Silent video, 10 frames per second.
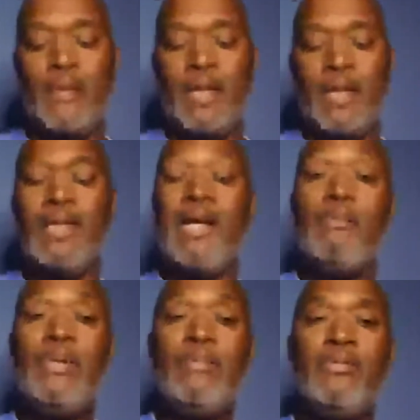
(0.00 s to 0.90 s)
And a lot of
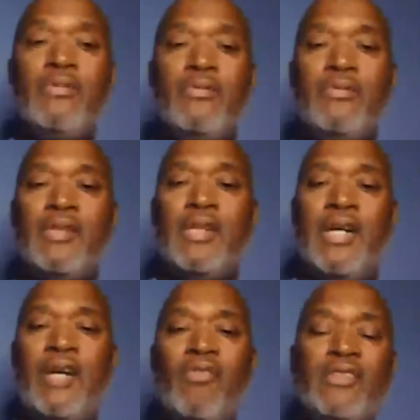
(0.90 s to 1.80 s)
people,
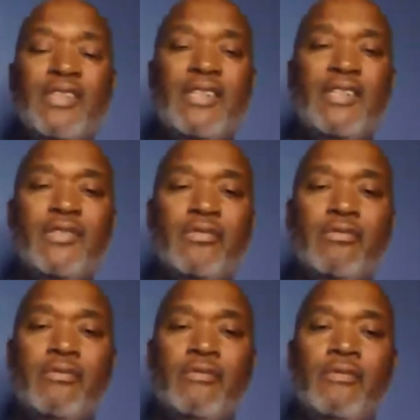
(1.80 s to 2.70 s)
I want to say this too,
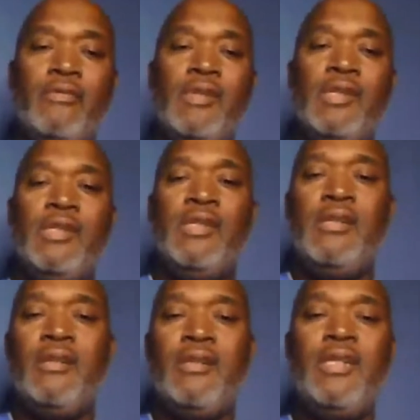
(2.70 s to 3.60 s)

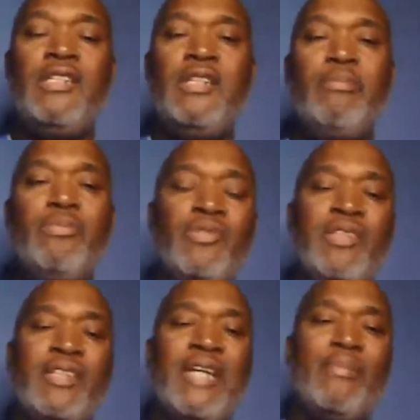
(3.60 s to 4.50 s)
learn the difference between the
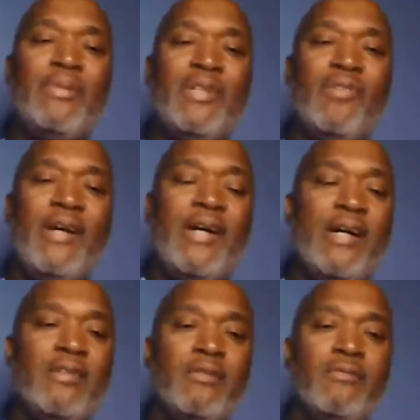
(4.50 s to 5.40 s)
Capitol and the White
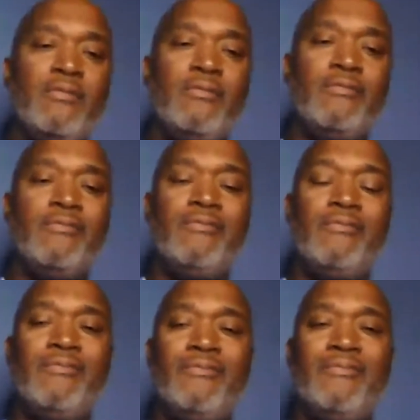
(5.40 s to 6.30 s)
House.
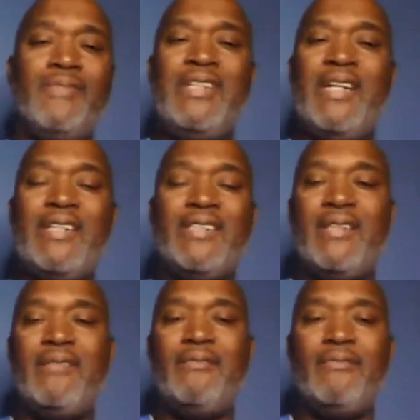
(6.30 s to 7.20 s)
They're not the
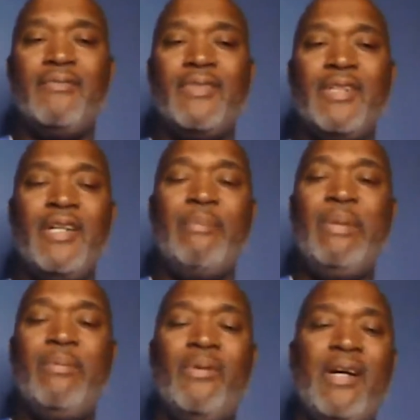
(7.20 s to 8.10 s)
same. A lot of
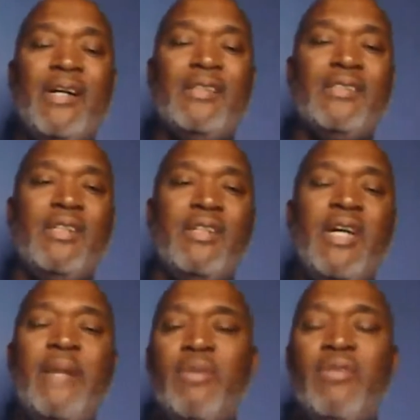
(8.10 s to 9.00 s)
people online are saying the
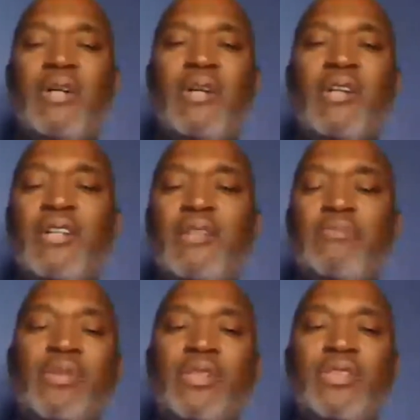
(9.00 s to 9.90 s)
Capitol, they done
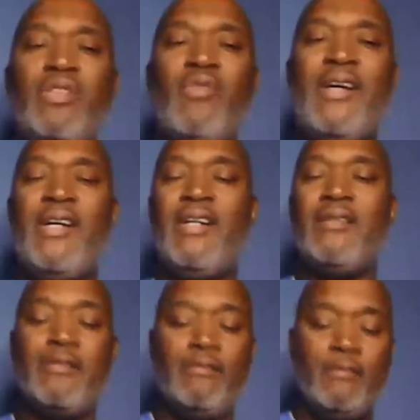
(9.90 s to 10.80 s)
broke into the White
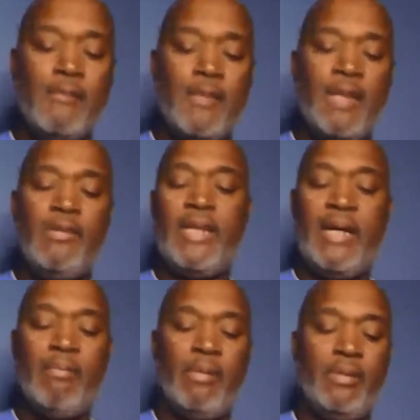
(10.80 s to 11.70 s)
House. It was the
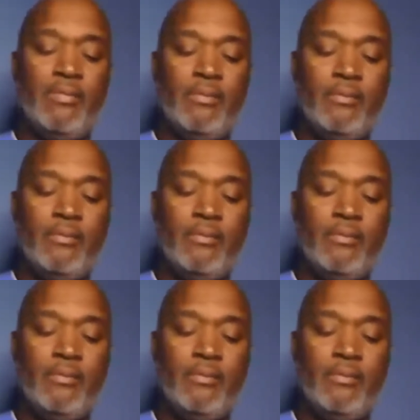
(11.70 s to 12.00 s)
Capitol people.